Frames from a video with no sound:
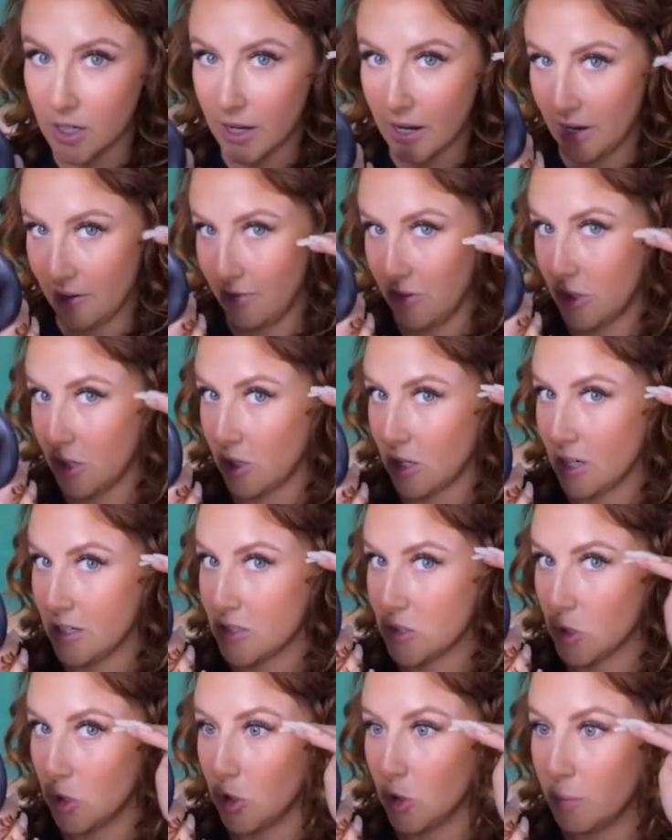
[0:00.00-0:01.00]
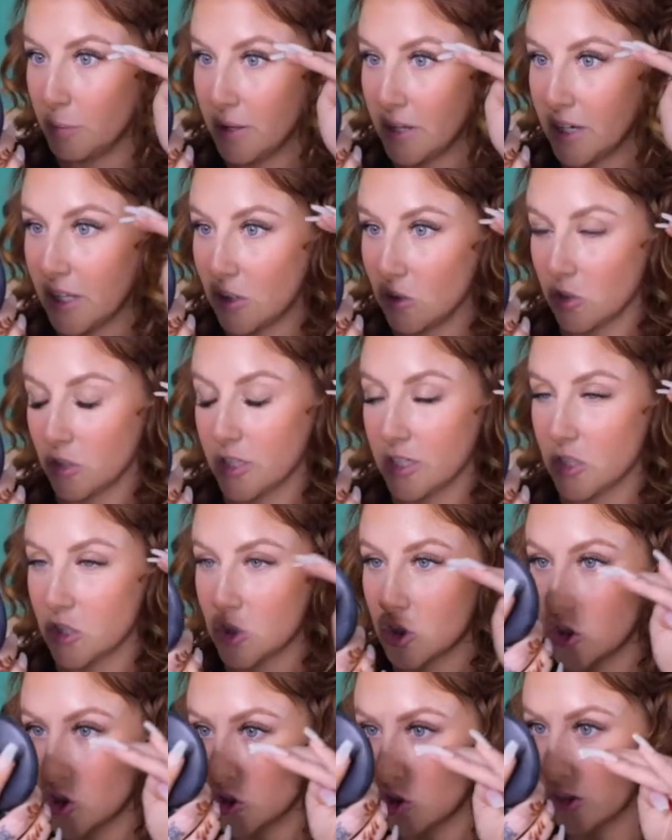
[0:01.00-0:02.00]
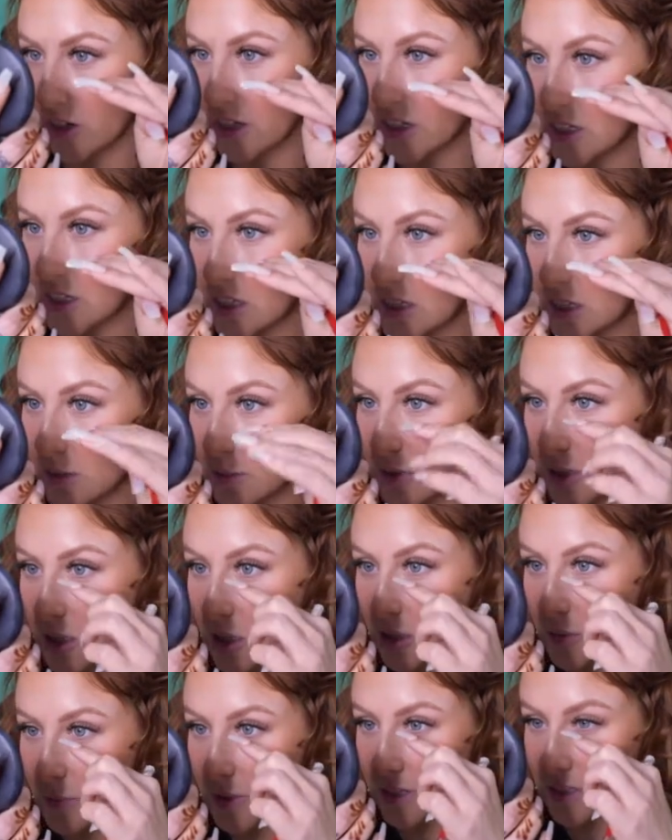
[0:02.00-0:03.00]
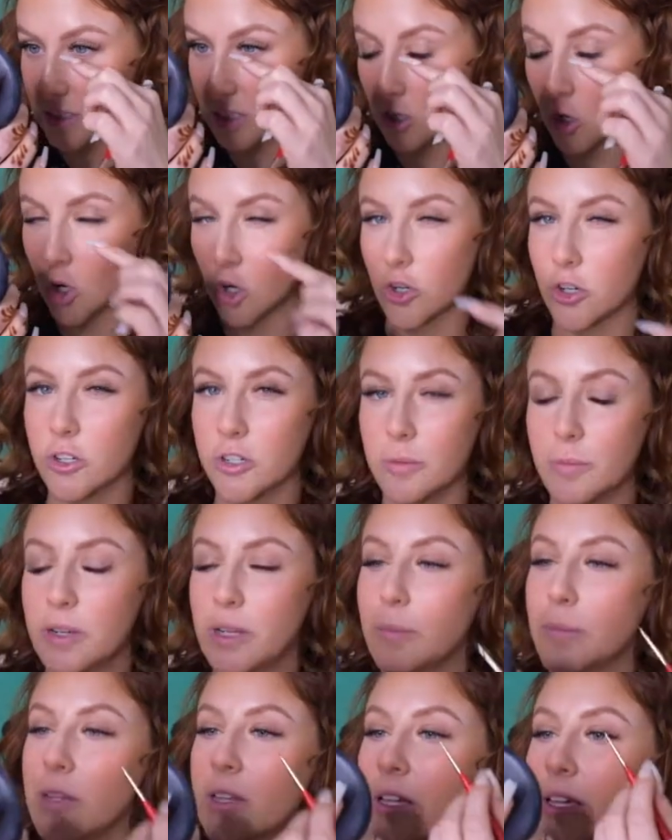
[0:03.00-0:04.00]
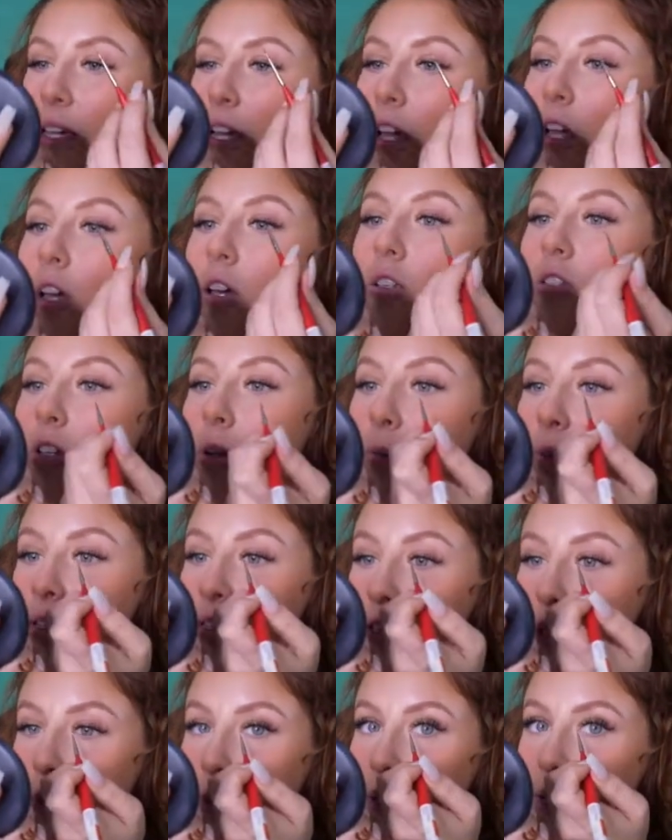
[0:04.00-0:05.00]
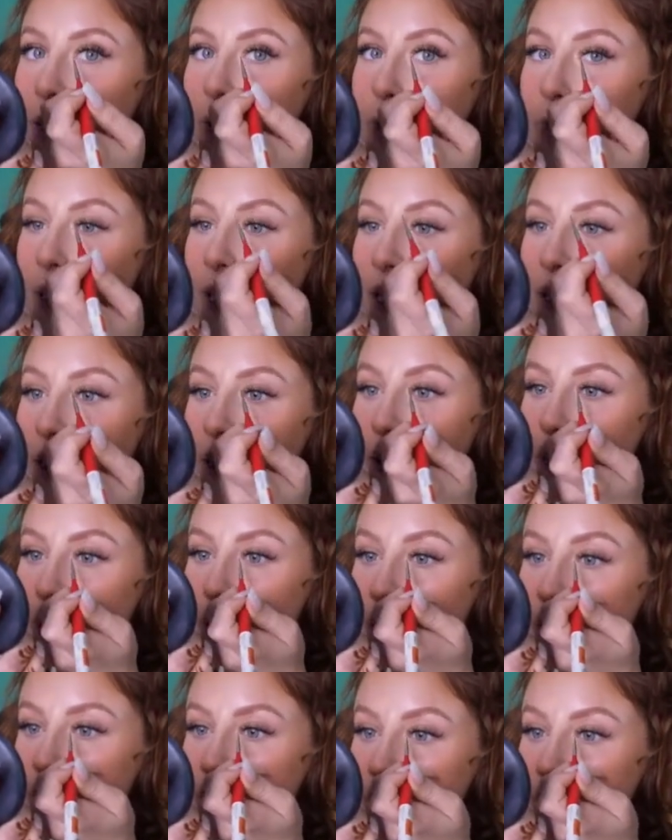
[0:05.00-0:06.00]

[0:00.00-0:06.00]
having your eyes open and looking straight into the mirror. It makes it harder to manipulate. So I'm going to tilt my head back and I'm going to look